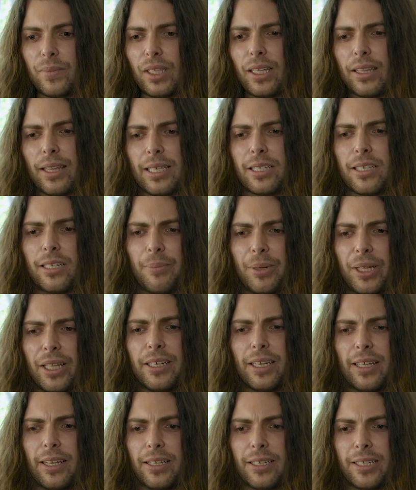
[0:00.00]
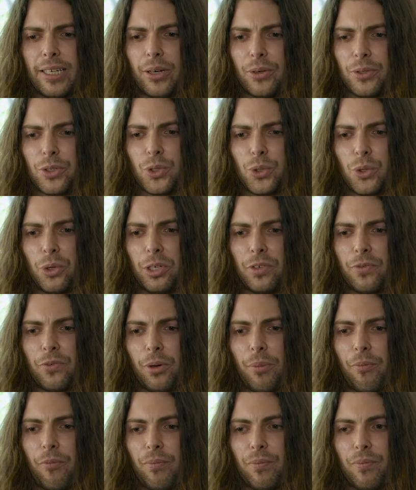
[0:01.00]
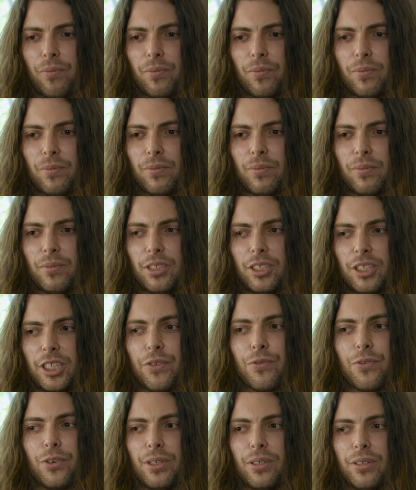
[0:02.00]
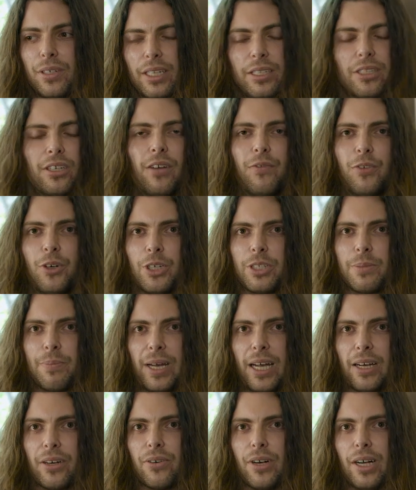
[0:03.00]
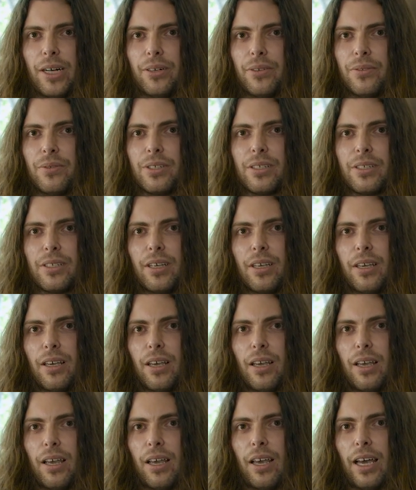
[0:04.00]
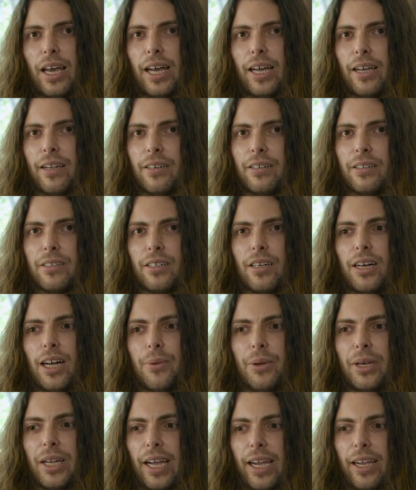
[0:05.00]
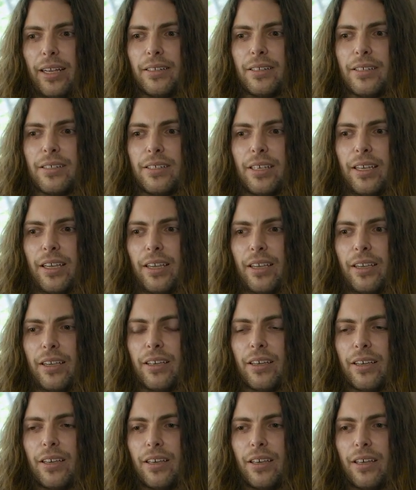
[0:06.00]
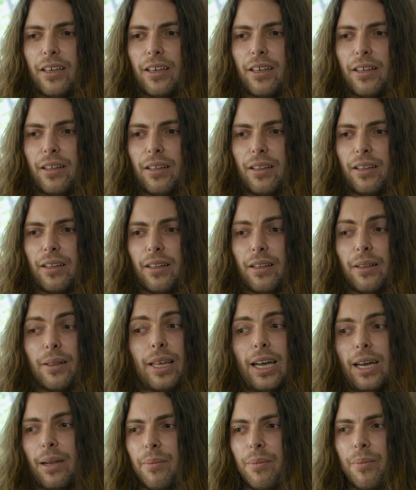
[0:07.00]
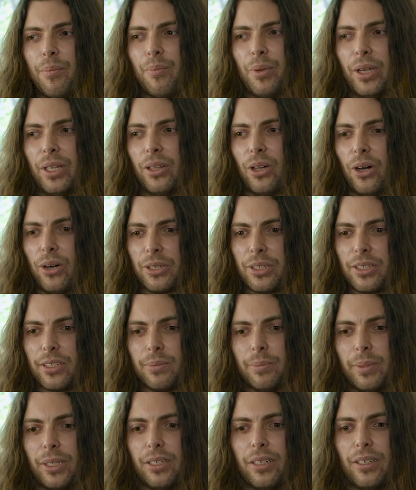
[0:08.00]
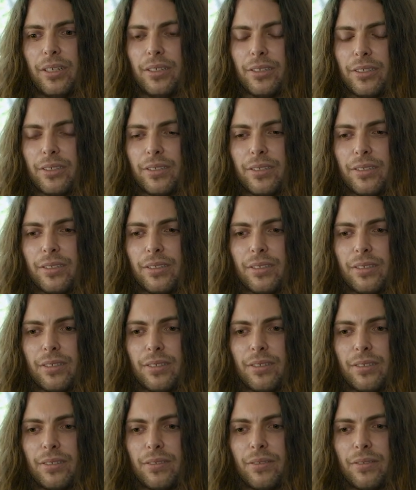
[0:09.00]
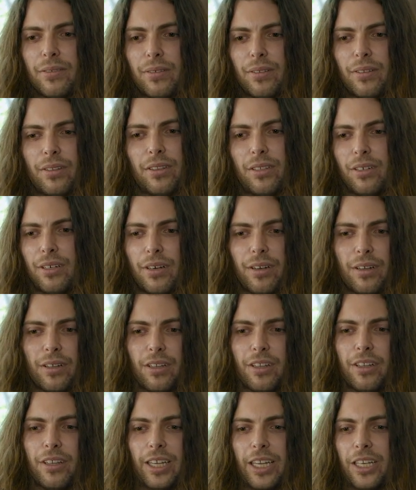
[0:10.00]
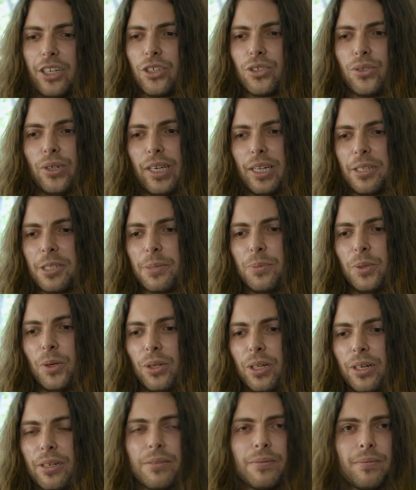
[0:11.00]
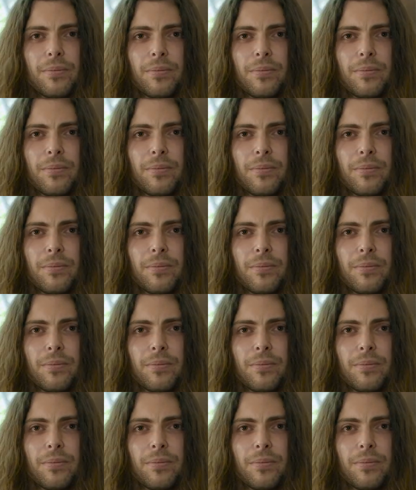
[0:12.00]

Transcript: there's an ability to tell stories from different and diverse backgrounds. And I would hate to see that be lost because the industry gets smaller.